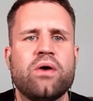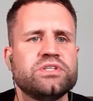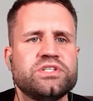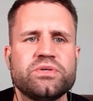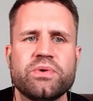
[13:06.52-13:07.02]

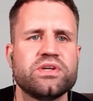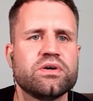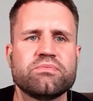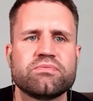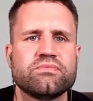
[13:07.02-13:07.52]
did you end
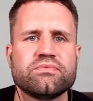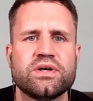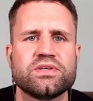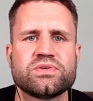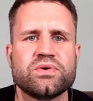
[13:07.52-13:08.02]
up
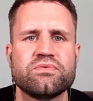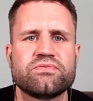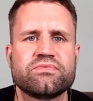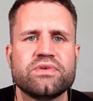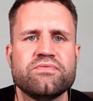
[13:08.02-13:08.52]
sort of
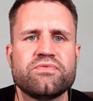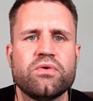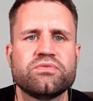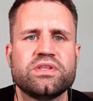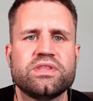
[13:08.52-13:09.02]

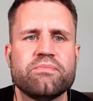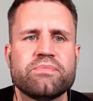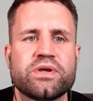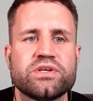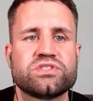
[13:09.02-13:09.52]
involved in that?
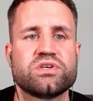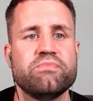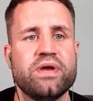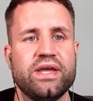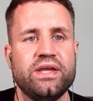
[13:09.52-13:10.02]
Because to
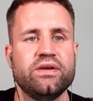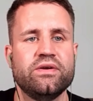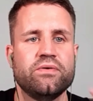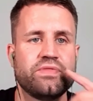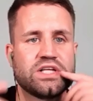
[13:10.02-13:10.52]
me,
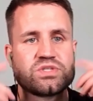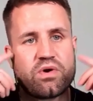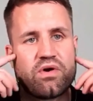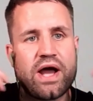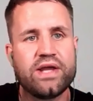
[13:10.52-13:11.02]
that's
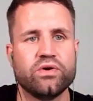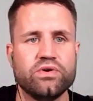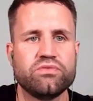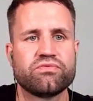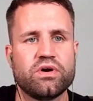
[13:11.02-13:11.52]
where I know
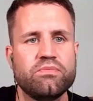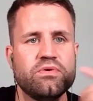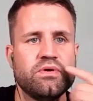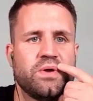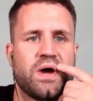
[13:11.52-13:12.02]
you from.
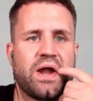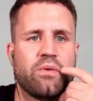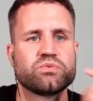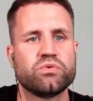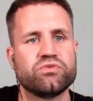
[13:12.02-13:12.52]
And I
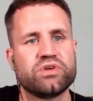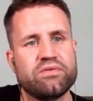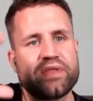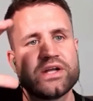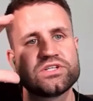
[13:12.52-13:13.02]
was wondering
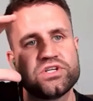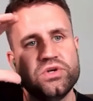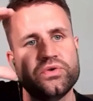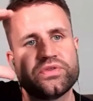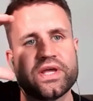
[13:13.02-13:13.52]
if that, do
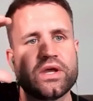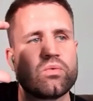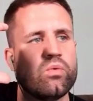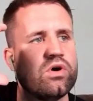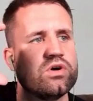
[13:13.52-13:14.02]
you
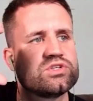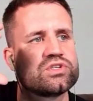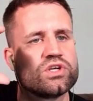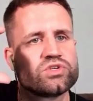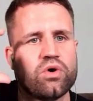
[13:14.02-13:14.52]
think,
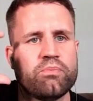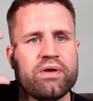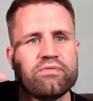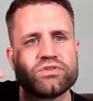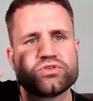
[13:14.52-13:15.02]
was a sort of
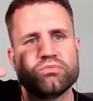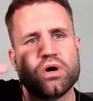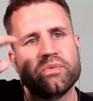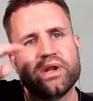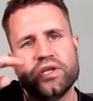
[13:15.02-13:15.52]
pivotal
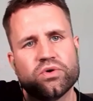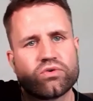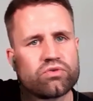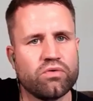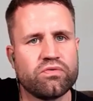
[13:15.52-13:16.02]
moment in your
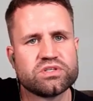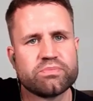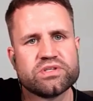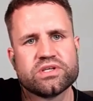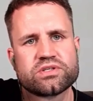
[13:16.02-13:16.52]
growth as a
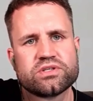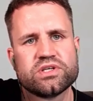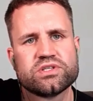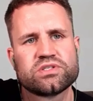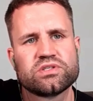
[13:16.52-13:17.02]
business?
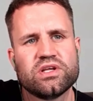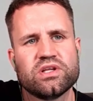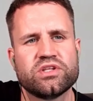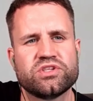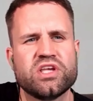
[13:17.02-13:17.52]
Because
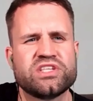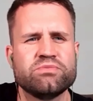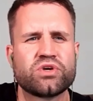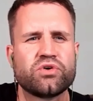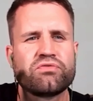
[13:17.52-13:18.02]
it
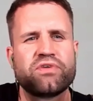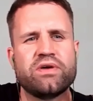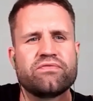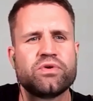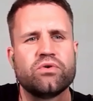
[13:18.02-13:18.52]
seems a good
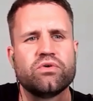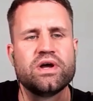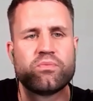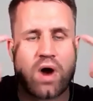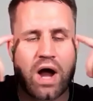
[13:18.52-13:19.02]
fit for
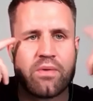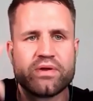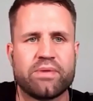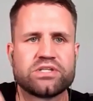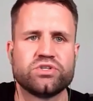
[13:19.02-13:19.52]
what I would
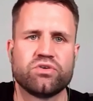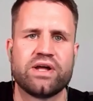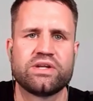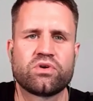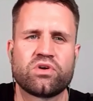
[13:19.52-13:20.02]
imagine your
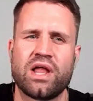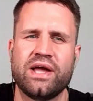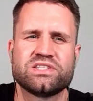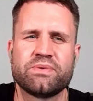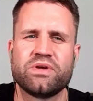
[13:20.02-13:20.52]
ideal
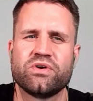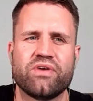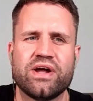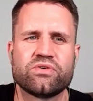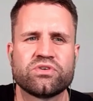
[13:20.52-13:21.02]
client to be, or your
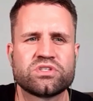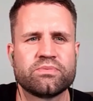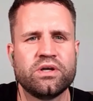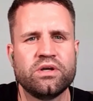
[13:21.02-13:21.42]
ideal customer.